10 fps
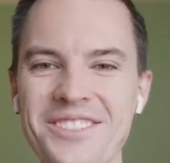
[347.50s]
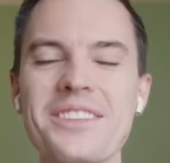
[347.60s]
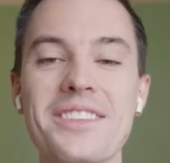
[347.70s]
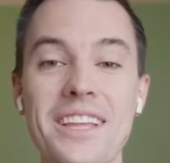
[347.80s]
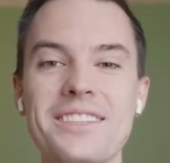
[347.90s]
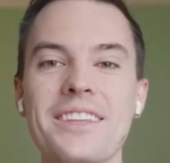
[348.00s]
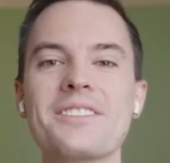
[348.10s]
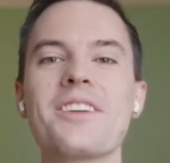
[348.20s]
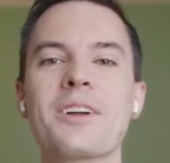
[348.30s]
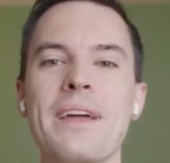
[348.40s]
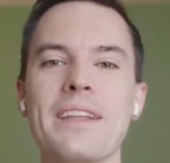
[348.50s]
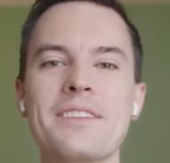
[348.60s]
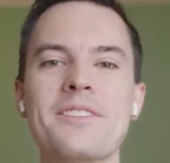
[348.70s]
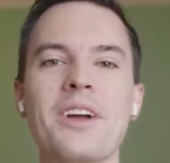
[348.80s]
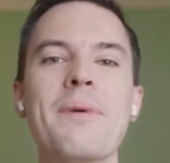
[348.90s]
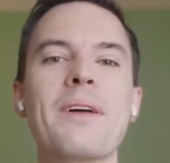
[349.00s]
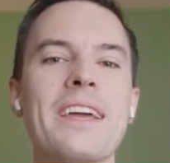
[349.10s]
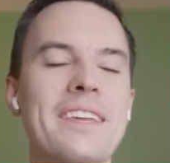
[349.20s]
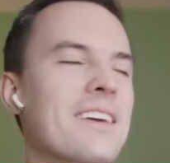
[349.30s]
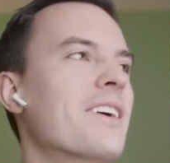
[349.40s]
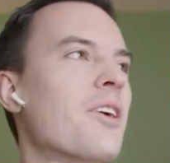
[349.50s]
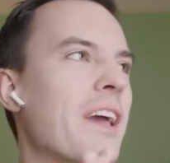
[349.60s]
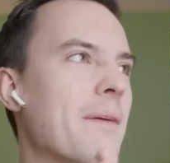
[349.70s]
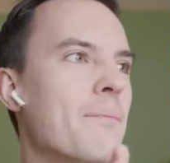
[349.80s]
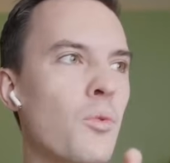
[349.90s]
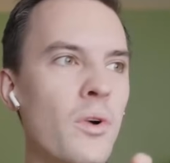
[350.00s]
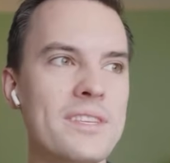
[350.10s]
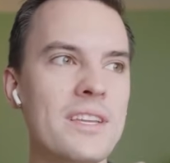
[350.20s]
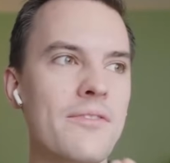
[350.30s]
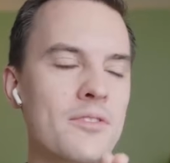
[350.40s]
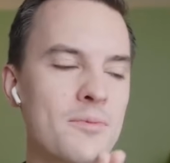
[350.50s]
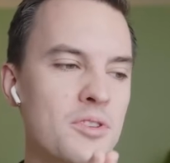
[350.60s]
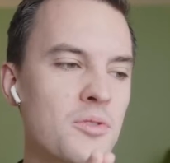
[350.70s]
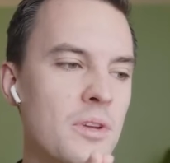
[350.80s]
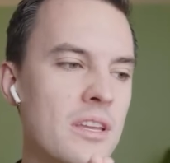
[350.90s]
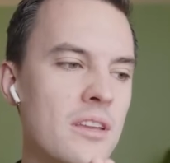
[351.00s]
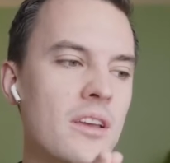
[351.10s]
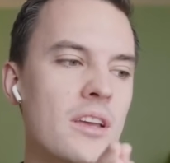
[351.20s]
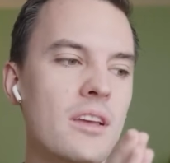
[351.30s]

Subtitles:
talk about it. Let's talk about, like, okay, what's the difference between,